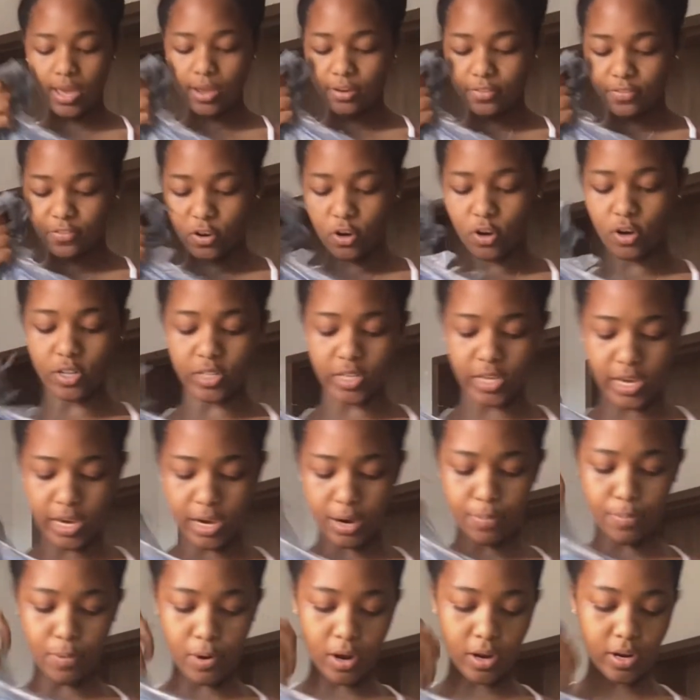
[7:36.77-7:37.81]
of curly hair
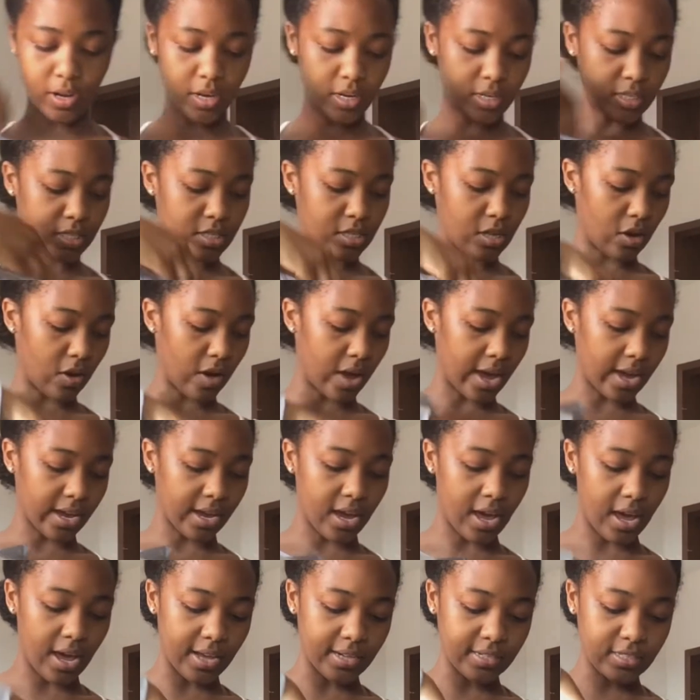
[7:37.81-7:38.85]
products, so I
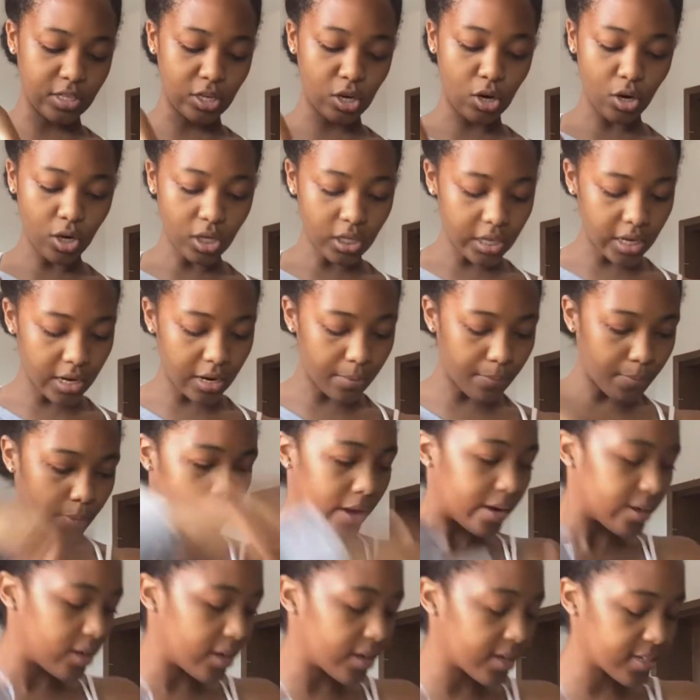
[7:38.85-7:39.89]
got curly hair
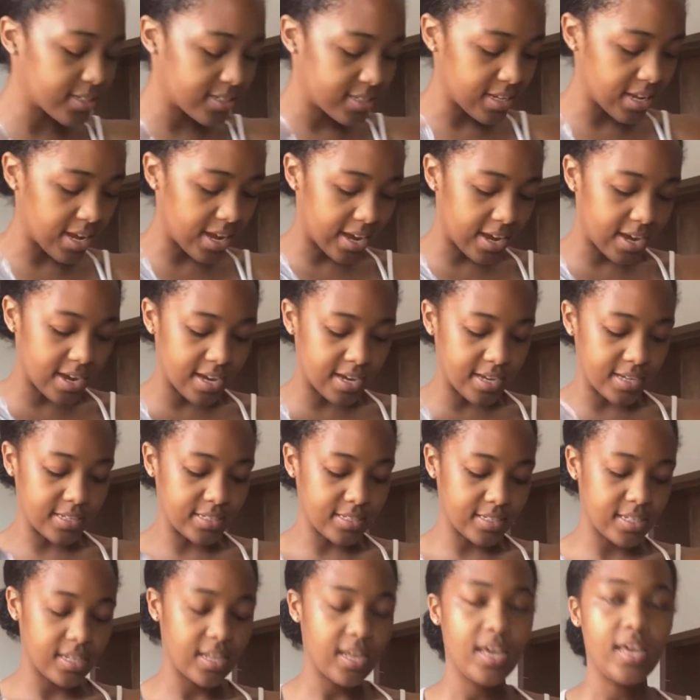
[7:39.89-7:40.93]
products and
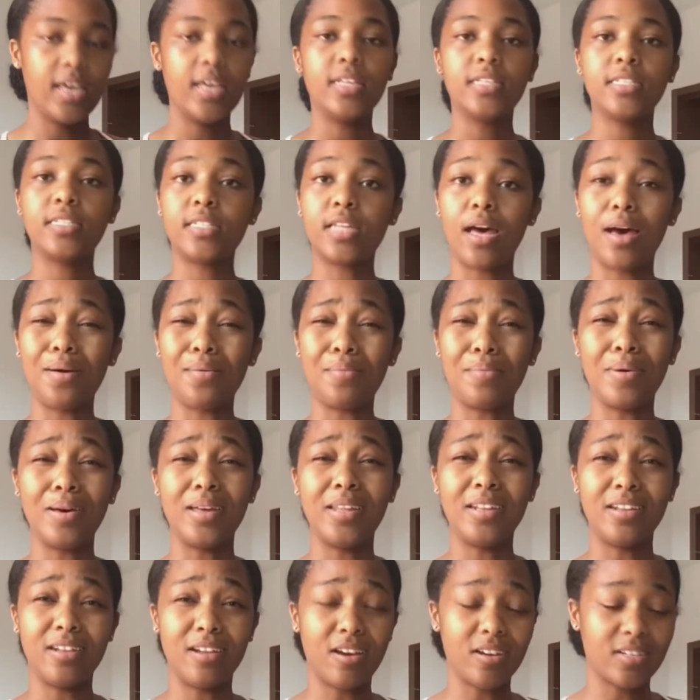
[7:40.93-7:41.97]
some
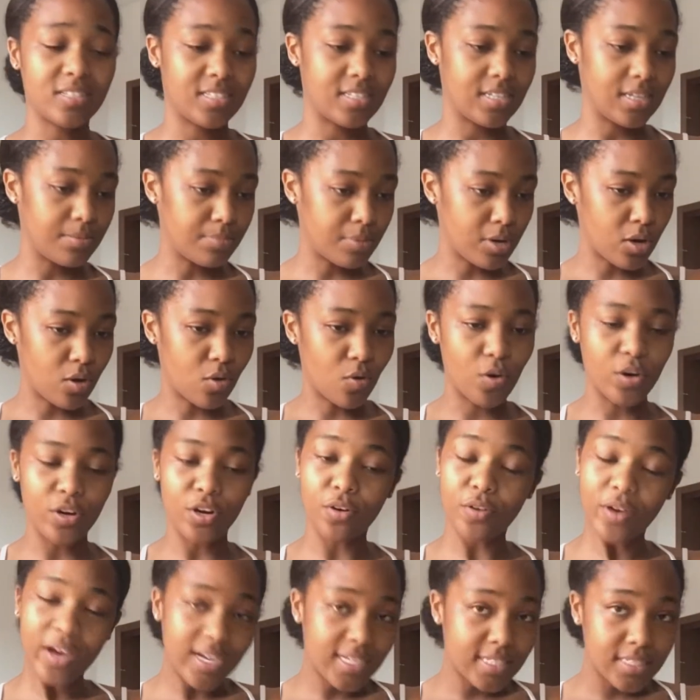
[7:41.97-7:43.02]
Noxzema or
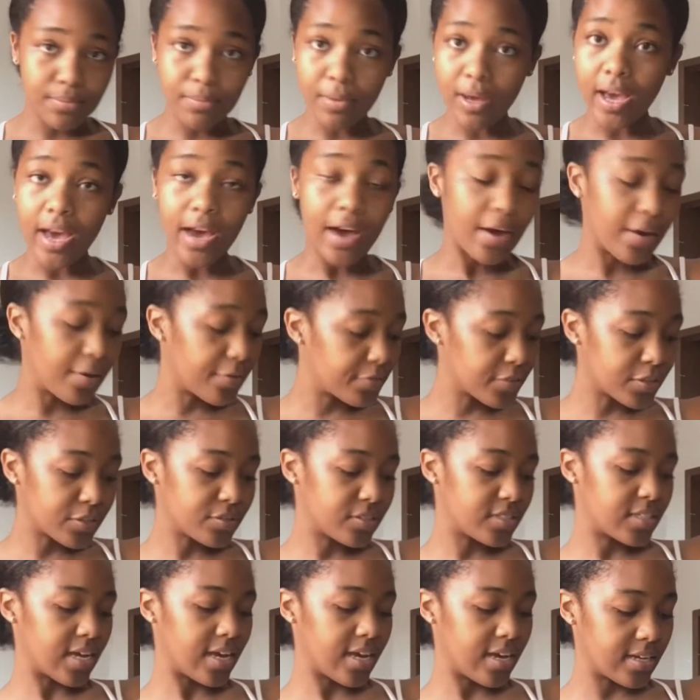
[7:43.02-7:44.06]
no eczema, however you
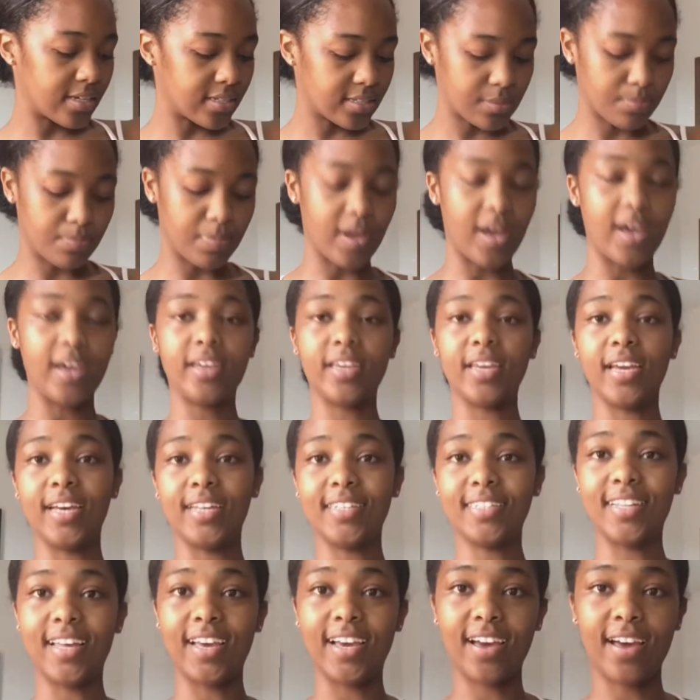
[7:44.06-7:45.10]
say it. But
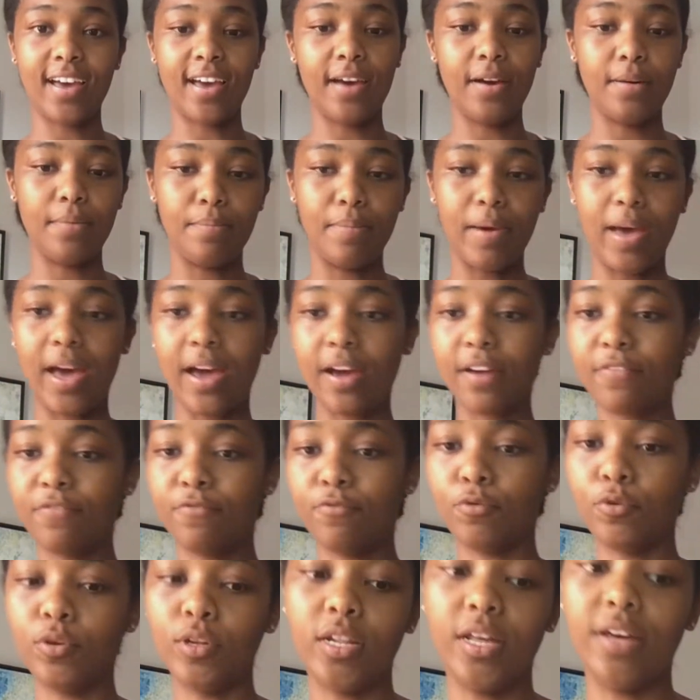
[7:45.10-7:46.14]
yes, I got a bag
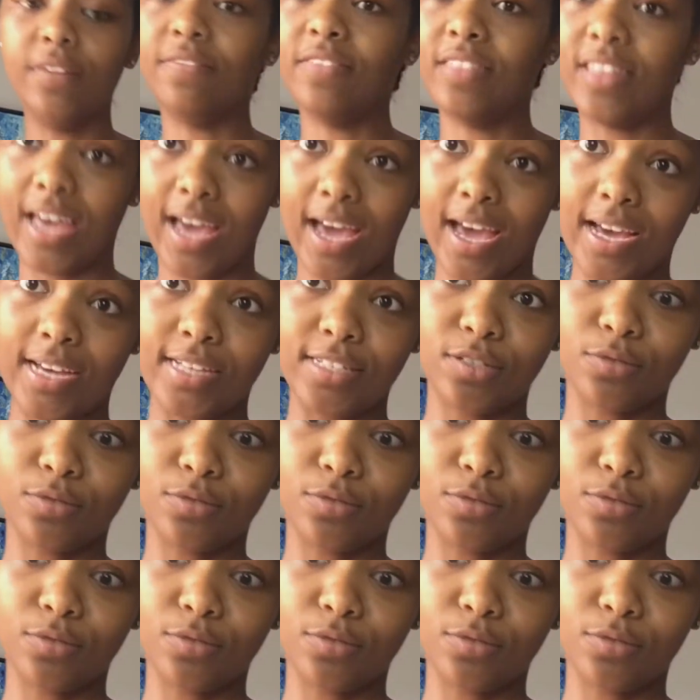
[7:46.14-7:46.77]
full of that as